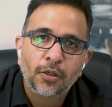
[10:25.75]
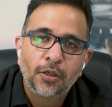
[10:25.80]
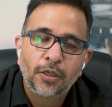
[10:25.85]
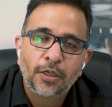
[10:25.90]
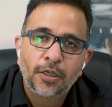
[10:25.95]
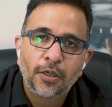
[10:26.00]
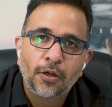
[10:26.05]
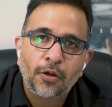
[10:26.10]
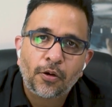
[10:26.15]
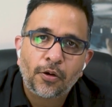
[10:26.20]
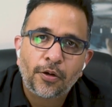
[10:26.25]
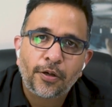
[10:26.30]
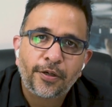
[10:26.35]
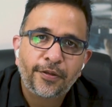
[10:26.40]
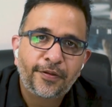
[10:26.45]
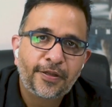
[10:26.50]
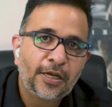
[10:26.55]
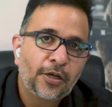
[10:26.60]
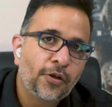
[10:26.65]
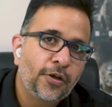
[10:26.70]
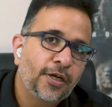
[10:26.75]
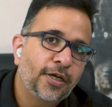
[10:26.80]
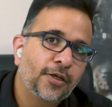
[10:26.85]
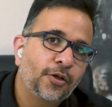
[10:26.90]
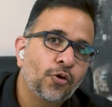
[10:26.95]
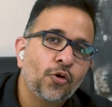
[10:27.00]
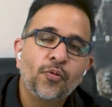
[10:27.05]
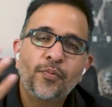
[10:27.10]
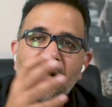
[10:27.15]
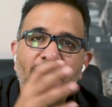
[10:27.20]
or they're going to
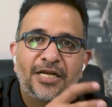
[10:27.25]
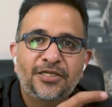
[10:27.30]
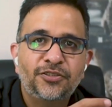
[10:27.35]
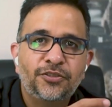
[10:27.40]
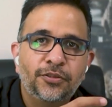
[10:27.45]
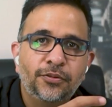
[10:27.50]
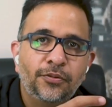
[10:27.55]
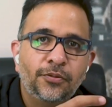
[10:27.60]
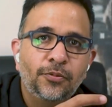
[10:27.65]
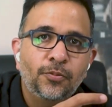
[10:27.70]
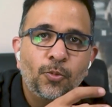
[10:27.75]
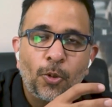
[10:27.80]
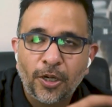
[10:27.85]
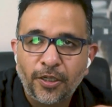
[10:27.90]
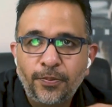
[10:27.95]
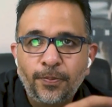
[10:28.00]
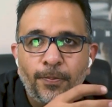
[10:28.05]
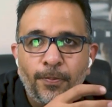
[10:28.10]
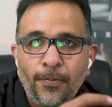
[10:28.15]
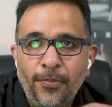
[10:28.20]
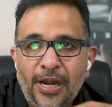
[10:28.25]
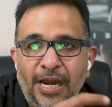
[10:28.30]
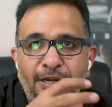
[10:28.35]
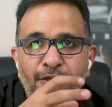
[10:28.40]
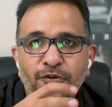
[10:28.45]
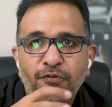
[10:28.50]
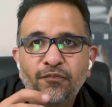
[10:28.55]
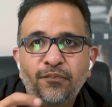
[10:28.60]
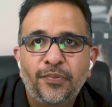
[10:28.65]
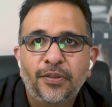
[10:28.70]
go back to what
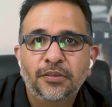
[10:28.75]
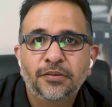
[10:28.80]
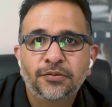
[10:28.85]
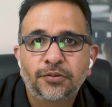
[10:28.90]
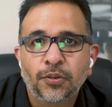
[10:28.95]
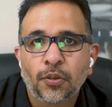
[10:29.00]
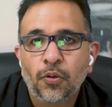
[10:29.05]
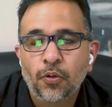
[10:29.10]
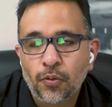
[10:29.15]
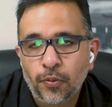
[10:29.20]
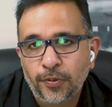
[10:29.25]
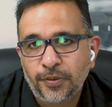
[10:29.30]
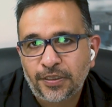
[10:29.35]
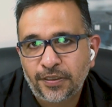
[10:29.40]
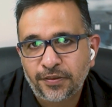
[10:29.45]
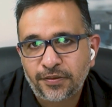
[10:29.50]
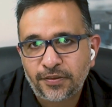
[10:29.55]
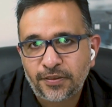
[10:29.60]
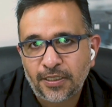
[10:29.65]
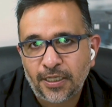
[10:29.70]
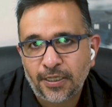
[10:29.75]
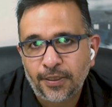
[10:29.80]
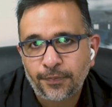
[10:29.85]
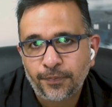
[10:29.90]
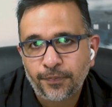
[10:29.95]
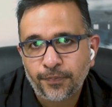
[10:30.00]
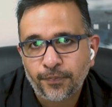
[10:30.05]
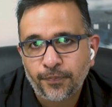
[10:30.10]
brand you've built over this time.